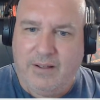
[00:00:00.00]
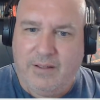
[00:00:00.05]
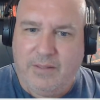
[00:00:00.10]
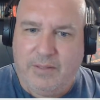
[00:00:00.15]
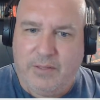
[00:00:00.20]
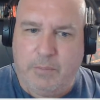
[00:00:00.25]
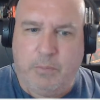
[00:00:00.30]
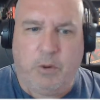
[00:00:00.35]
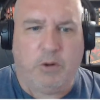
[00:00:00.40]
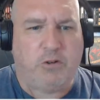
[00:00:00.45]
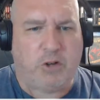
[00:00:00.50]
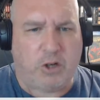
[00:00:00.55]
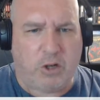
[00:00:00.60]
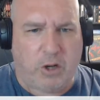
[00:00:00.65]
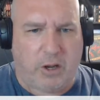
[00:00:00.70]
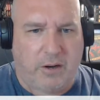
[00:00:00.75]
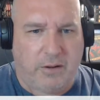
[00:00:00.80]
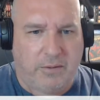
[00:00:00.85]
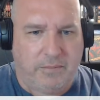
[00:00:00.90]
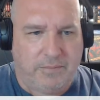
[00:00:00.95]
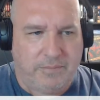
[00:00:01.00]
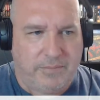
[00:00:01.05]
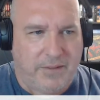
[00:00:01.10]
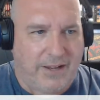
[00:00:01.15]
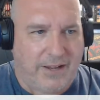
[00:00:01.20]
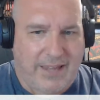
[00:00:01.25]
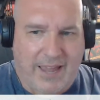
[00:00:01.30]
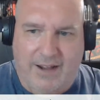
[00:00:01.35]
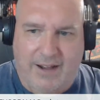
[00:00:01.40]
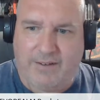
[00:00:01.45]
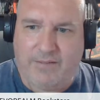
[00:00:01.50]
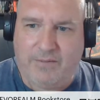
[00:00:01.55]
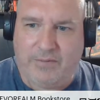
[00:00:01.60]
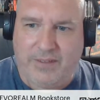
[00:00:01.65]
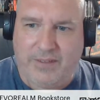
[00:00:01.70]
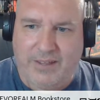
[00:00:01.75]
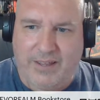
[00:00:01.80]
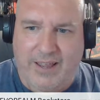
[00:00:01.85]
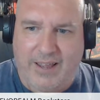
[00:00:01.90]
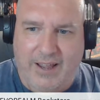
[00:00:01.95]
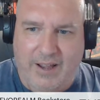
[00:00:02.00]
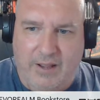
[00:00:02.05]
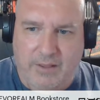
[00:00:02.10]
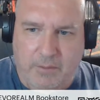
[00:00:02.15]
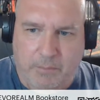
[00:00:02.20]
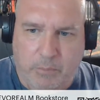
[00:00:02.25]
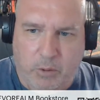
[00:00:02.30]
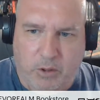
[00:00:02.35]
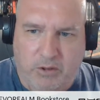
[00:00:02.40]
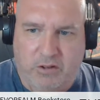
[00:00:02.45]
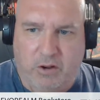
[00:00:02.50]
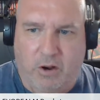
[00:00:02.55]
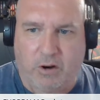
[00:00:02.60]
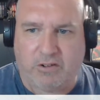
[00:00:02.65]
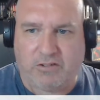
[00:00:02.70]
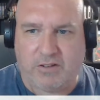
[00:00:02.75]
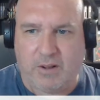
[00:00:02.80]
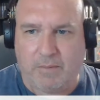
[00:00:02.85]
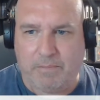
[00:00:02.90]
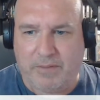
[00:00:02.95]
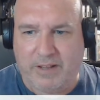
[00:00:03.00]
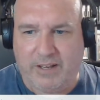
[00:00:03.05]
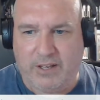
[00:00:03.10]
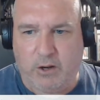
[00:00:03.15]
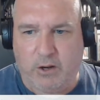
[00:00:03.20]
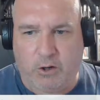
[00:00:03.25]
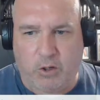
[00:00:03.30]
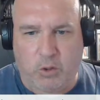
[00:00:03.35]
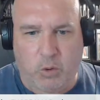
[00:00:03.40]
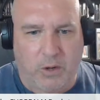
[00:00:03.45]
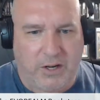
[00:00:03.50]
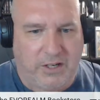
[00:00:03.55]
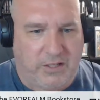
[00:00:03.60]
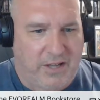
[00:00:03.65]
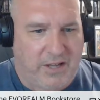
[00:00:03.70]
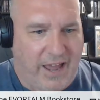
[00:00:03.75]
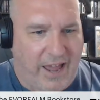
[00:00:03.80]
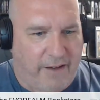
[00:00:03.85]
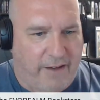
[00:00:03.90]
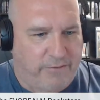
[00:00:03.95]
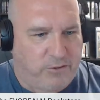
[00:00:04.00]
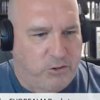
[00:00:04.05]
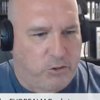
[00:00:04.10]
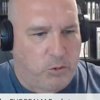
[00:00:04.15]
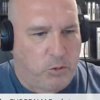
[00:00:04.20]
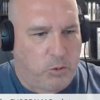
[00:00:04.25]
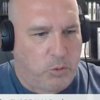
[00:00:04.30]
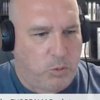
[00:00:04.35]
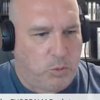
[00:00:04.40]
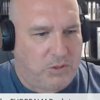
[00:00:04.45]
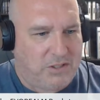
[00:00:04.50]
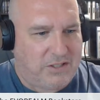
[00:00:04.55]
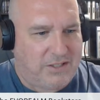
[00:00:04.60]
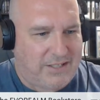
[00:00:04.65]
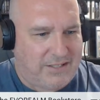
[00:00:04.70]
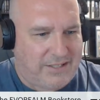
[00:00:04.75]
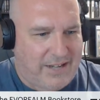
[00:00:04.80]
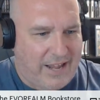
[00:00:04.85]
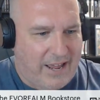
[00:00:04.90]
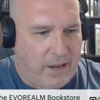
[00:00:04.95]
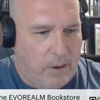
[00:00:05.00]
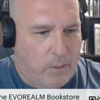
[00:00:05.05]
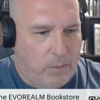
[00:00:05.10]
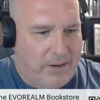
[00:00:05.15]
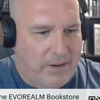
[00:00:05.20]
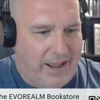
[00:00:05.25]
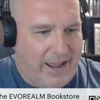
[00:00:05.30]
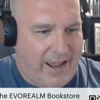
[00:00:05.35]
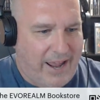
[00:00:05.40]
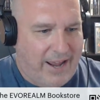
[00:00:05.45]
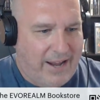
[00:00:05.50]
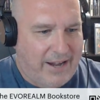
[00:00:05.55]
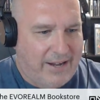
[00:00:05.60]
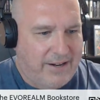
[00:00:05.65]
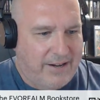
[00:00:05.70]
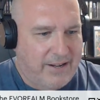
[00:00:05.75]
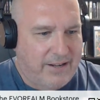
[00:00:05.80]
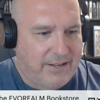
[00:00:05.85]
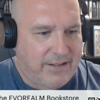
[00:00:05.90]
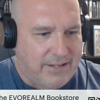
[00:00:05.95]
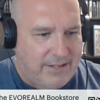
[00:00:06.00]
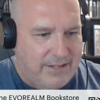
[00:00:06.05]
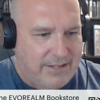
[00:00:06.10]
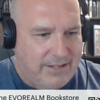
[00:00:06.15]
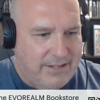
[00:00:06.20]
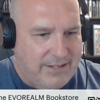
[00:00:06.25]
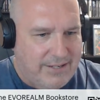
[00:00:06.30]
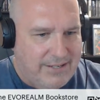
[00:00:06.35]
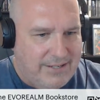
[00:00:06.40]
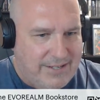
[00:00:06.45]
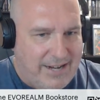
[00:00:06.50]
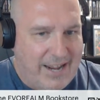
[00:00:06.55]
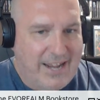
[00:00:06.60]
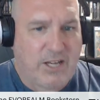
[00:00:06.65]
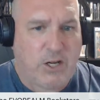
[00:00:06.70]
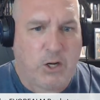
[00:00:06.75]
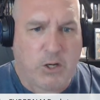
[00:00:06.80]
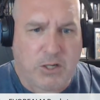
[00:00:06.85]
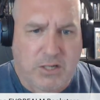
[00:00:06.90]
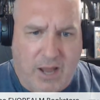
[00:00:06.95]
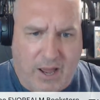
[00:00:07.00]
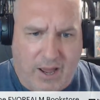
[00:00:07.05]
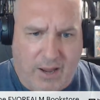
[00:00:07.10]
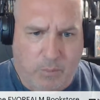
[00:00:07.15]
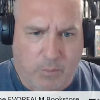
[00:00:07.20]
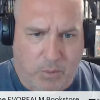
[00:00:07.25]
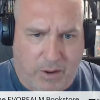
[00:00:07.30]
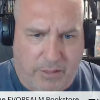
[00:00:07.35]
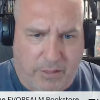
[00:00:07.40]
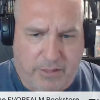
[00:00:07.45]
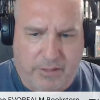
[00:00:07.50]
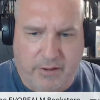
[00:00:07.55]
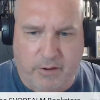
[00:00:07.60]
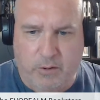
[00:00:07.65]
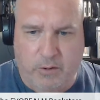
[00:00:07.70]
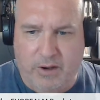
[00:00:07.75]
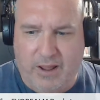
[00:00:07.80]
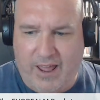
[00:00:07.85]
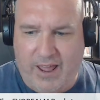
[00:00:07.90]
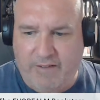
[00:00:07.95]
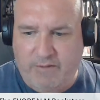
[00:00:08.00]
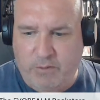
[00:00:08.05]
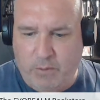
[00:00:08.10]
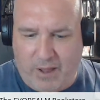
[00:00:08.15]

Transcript: The books are good. Again, the books are something you're going to have to sit down and take your time with. You're going to have to